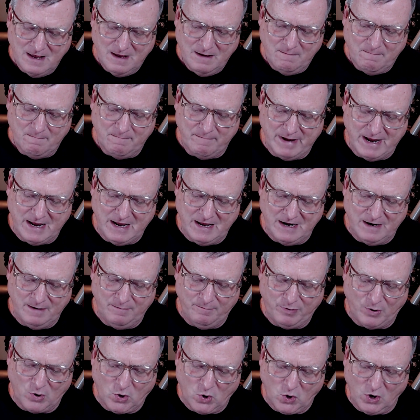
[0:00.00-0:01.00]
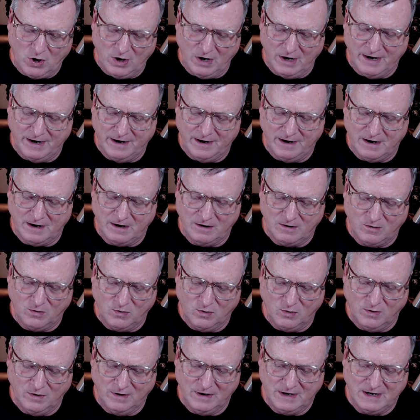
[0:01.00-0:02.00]
Made in Portland,
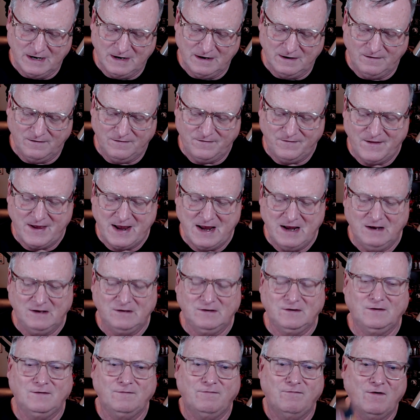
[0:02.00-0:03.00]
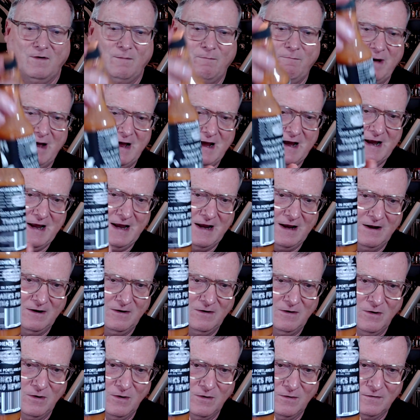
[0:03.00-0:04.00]
Oregon. Thanks for
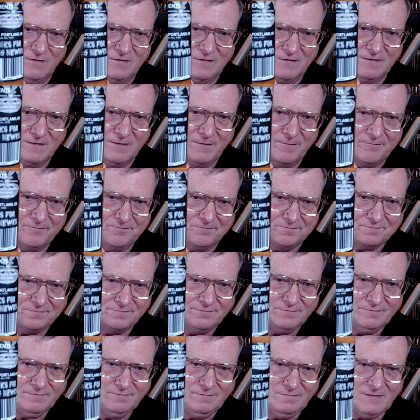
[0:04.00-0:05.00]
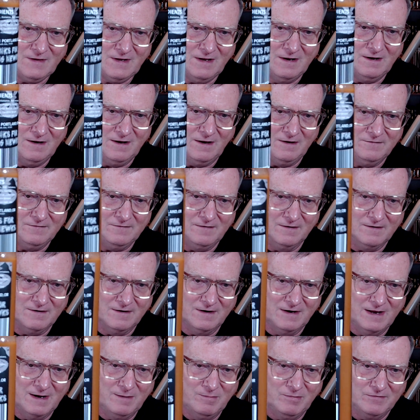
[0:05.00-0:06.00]
buying Newk's. Nice looking
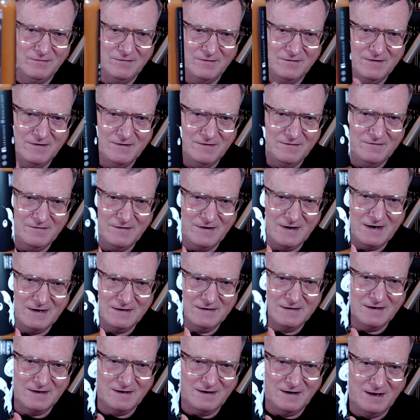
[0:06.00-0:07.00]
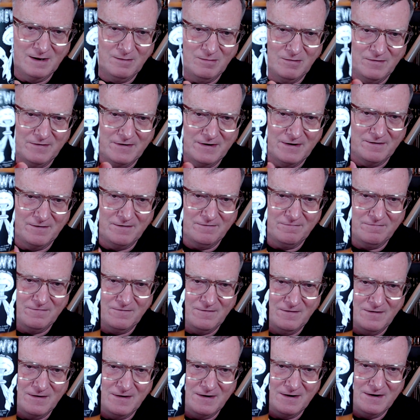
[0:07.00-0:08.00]
labels on here. Check out that label there on the
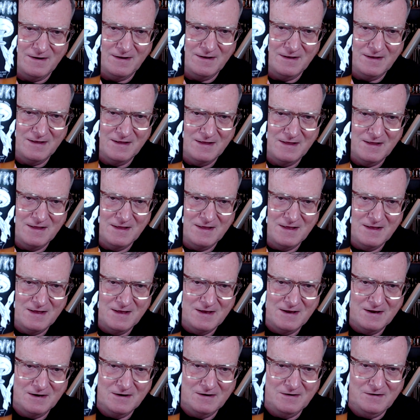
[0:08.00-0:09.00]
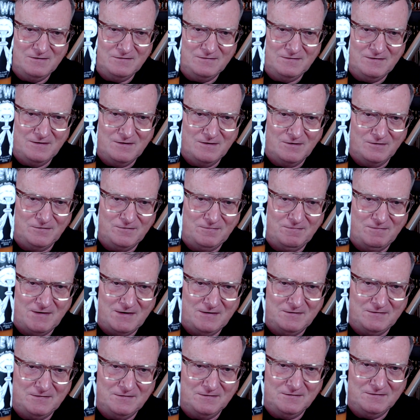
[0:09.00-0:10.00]
front. Can you see those
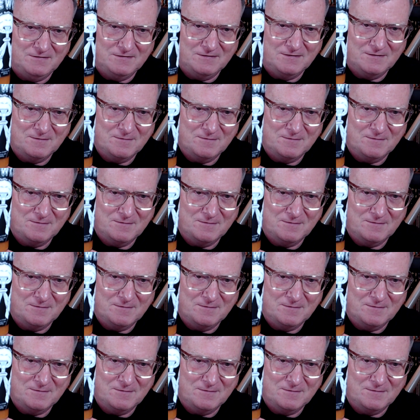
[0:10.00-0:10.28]
faces?